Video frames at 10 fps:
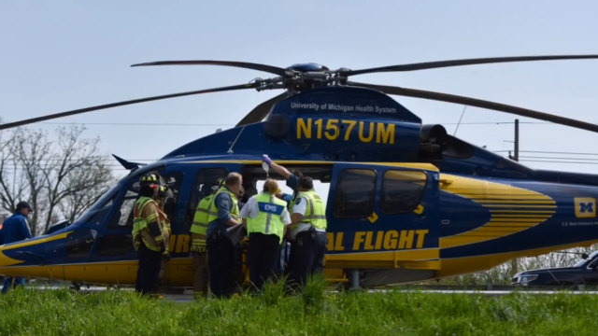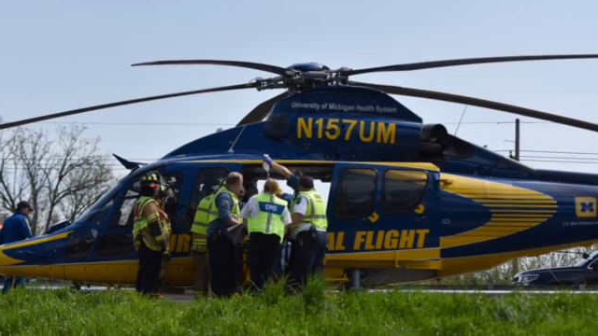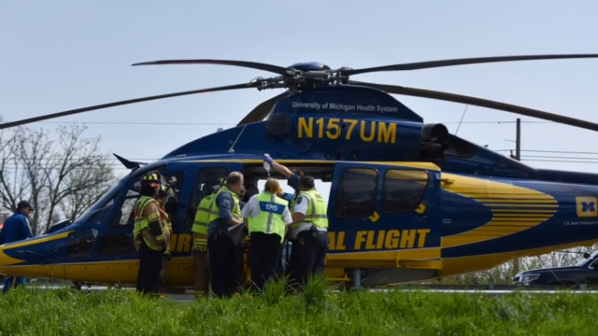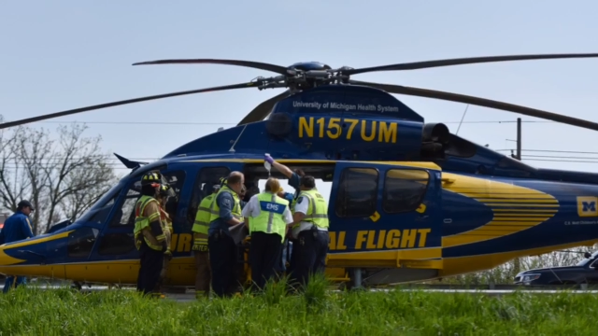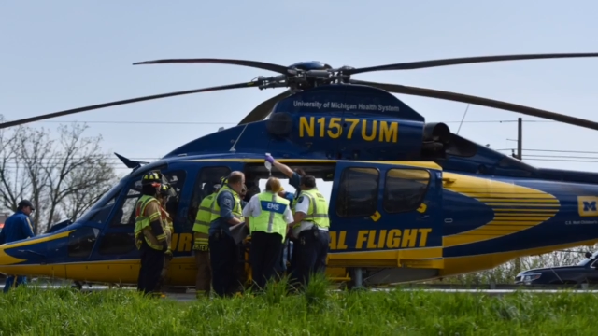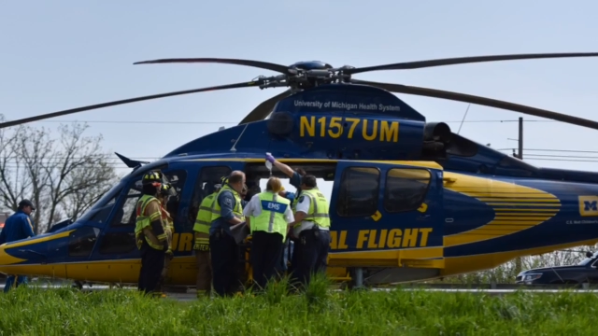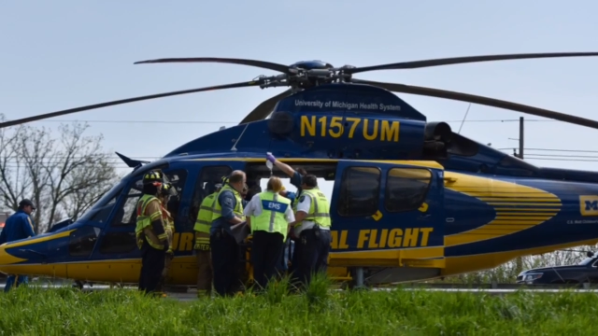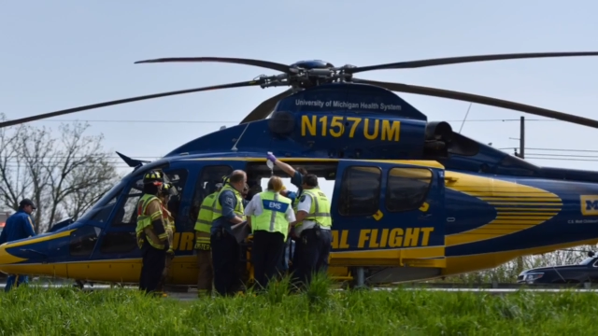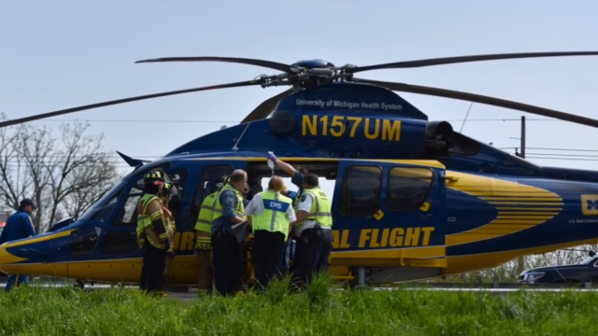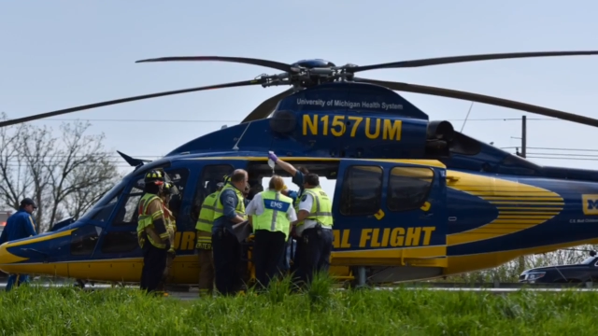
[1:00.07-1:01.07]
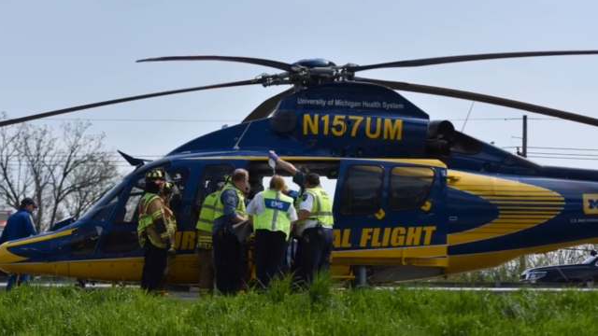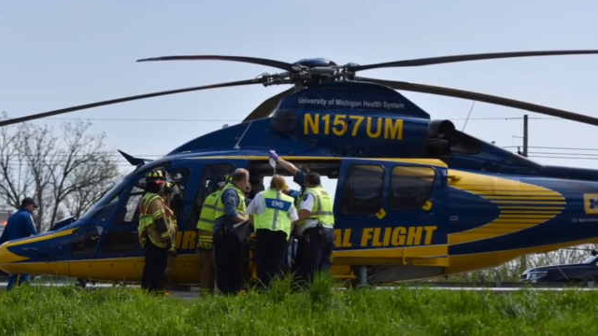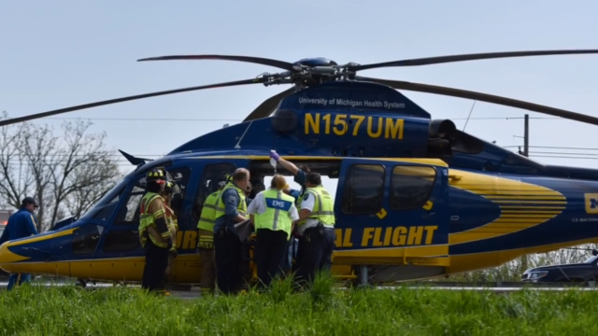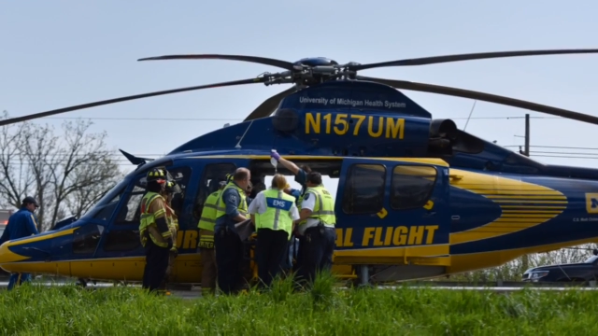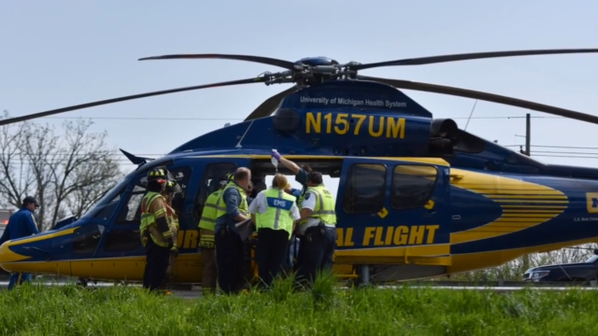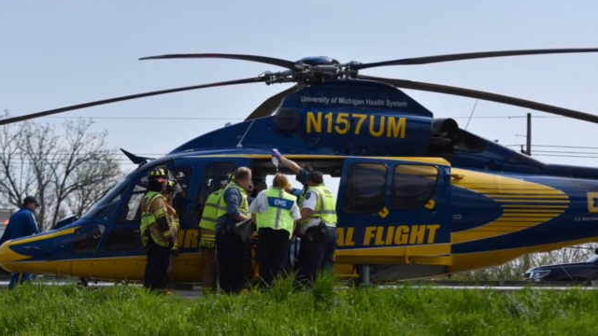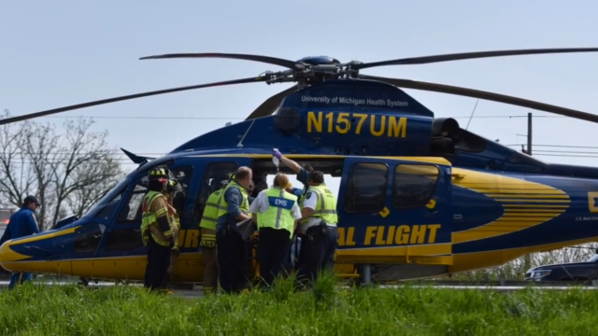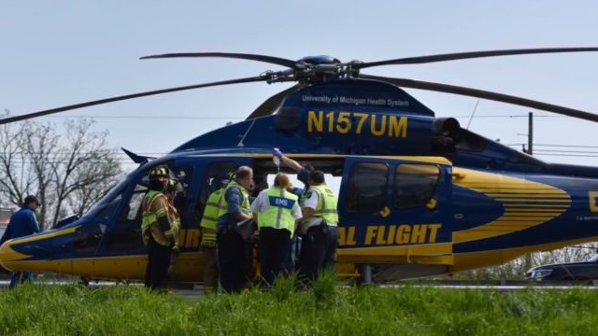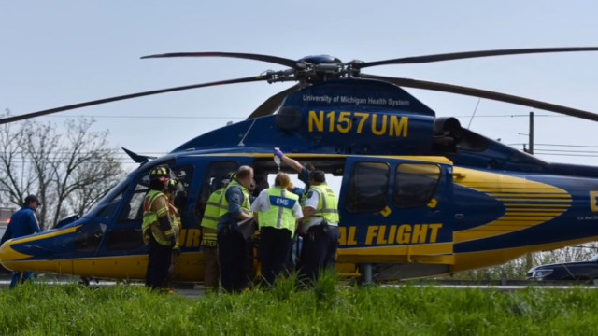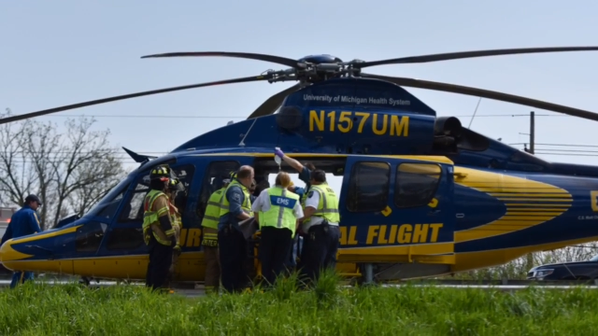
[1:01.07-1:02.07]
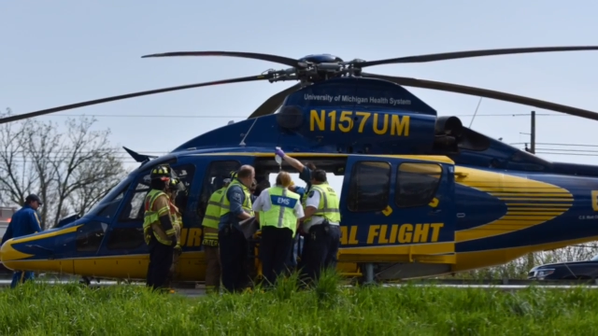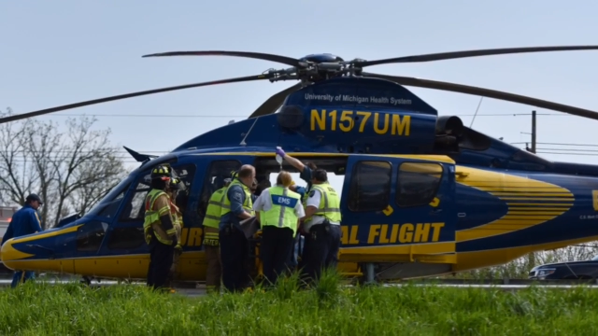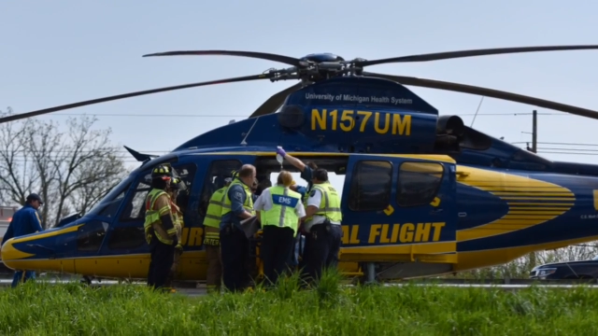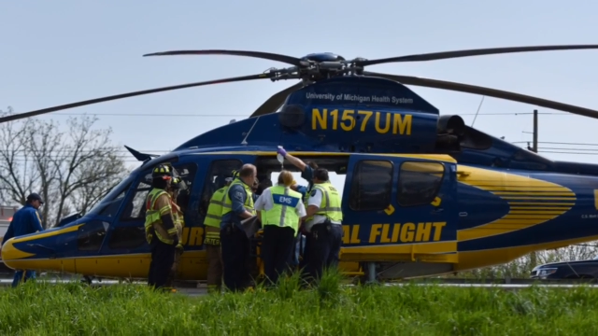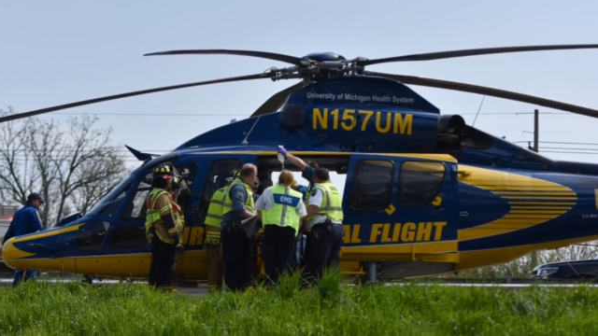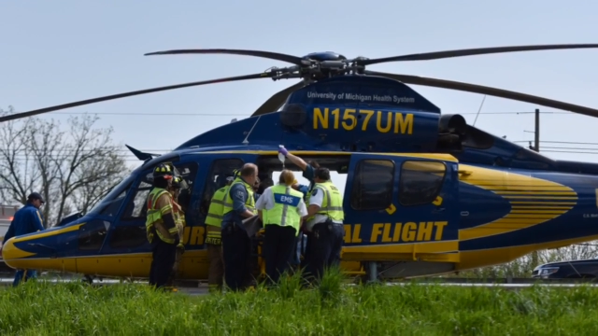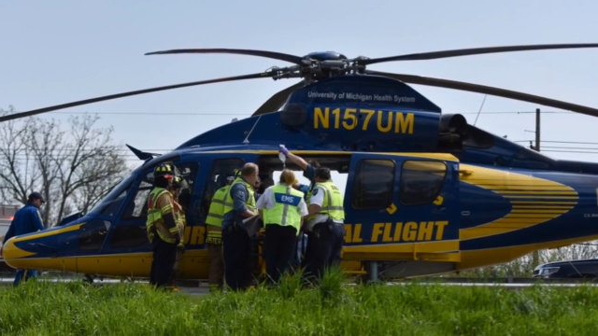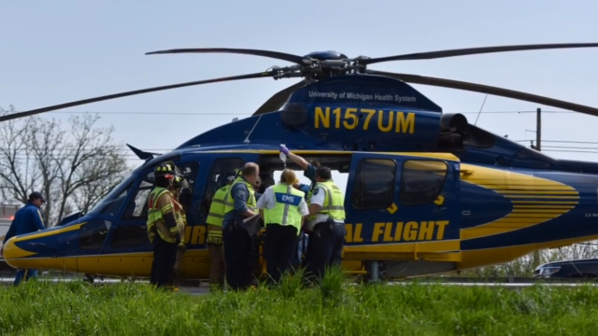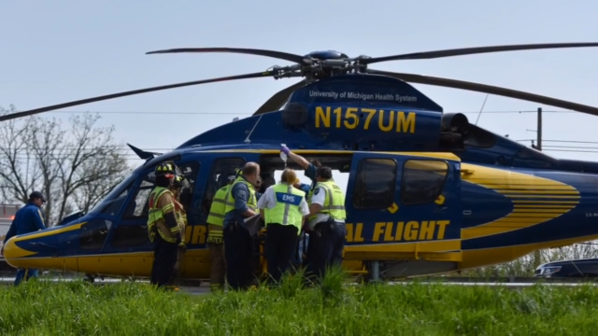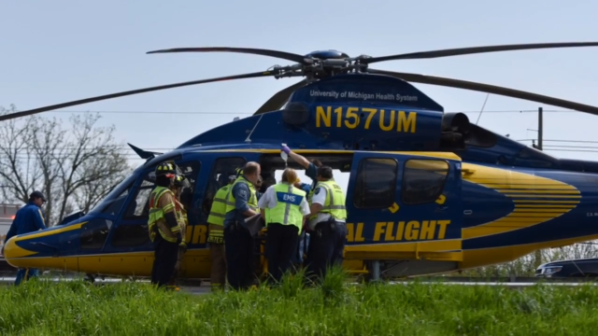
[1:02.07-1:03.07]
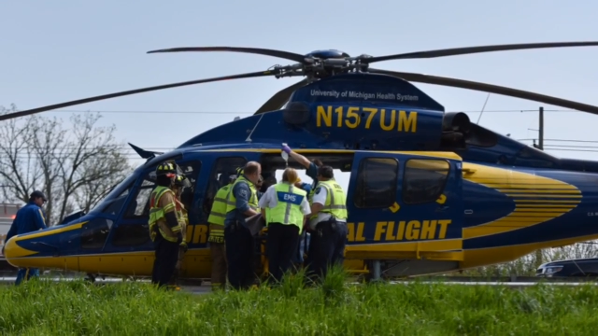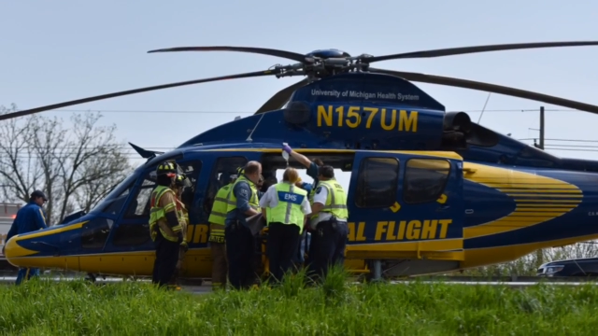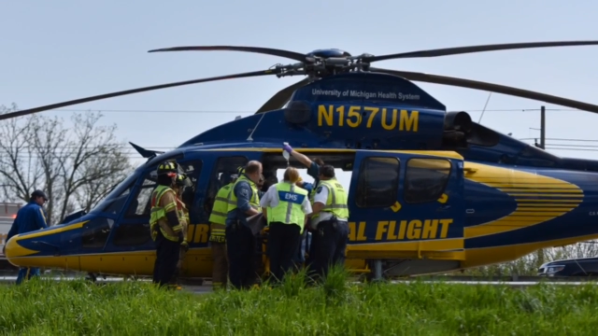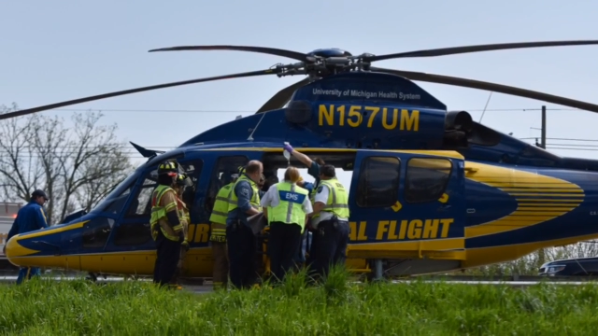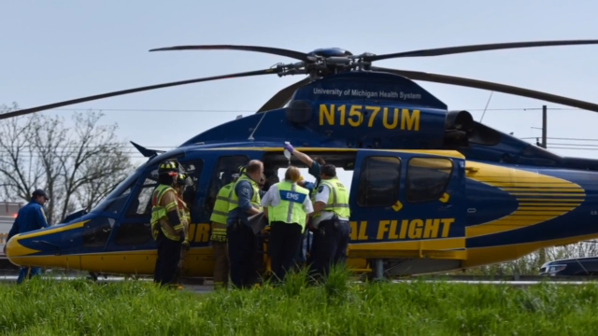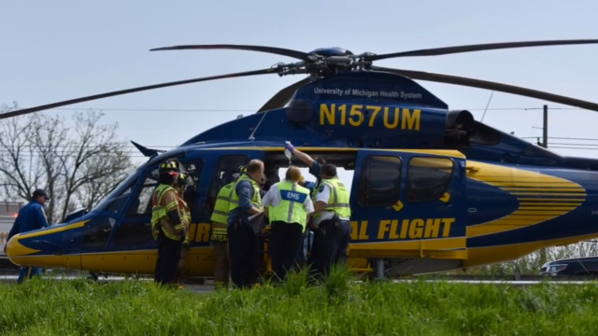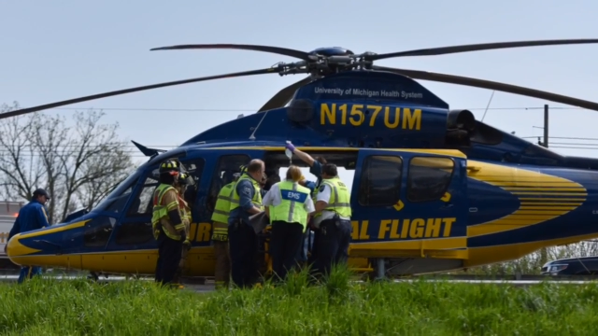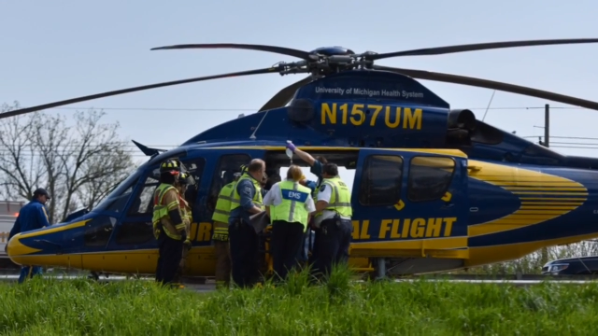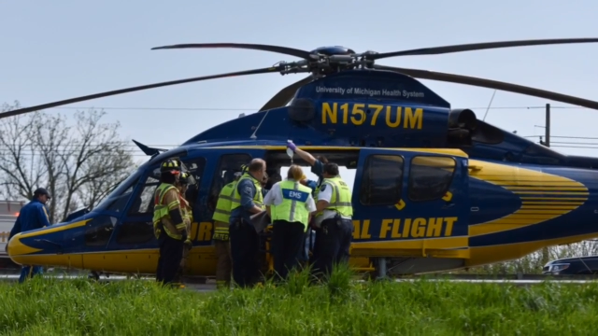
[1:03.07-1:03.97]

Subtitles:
No face is visible, so there are no lips to read.